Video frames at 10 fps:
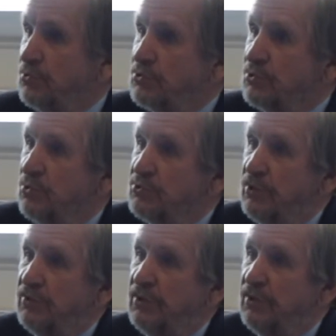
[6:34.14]
stores
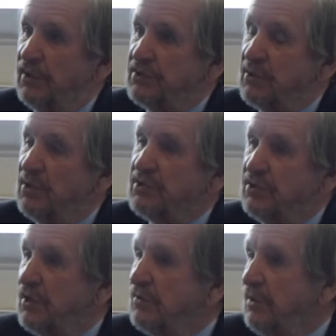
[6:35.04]
on the internet. So that's
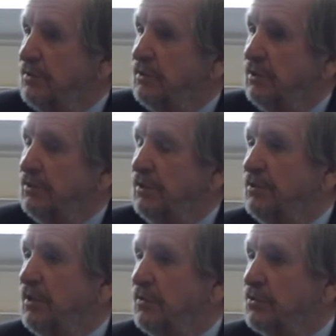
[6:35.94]

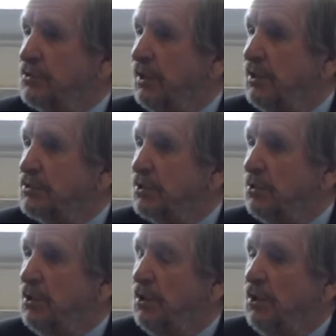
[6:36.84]
another change.
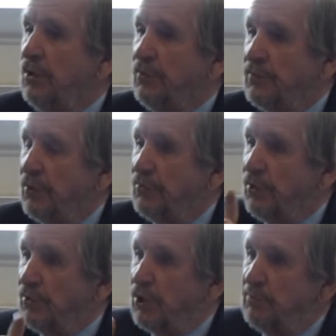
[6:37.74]
So there are
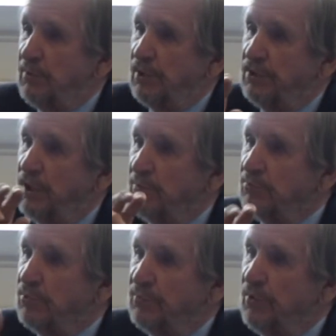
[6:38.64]
going to be a
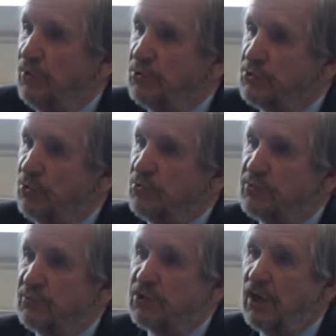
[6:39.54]
number of those
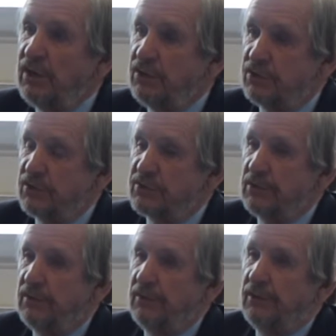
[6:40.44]
sorts of changes
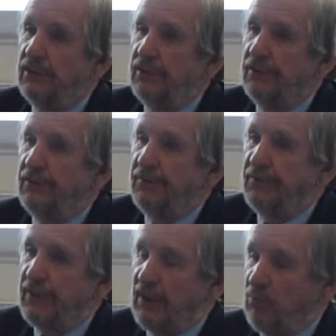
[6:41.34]

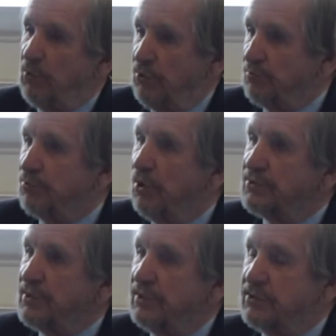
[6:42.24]
that we're in the
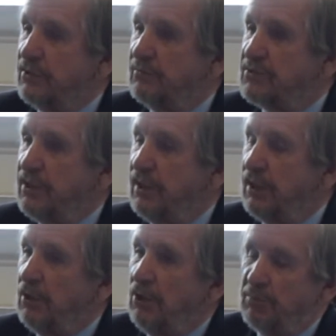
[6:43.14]
process of
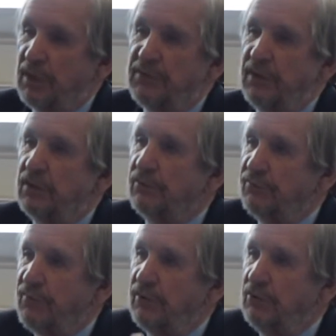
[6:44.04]
seeing, but I think the
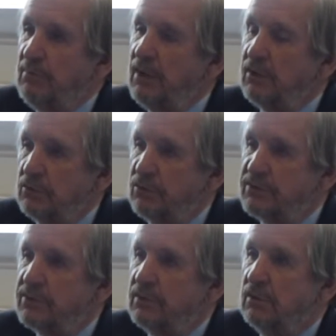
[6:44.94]

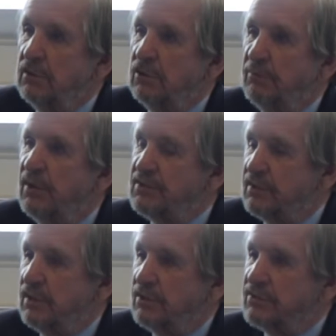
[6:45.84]
fundamentals are
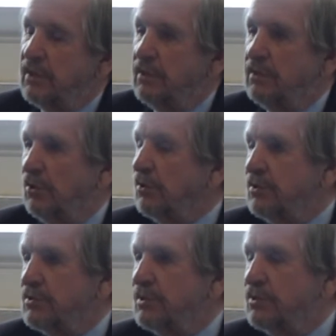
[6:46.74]
basically going to stay, not
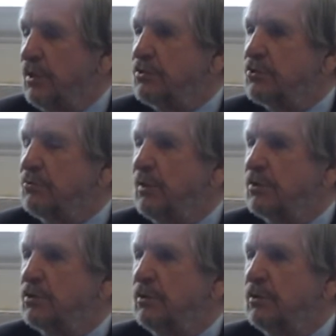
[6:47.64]
going to change too much.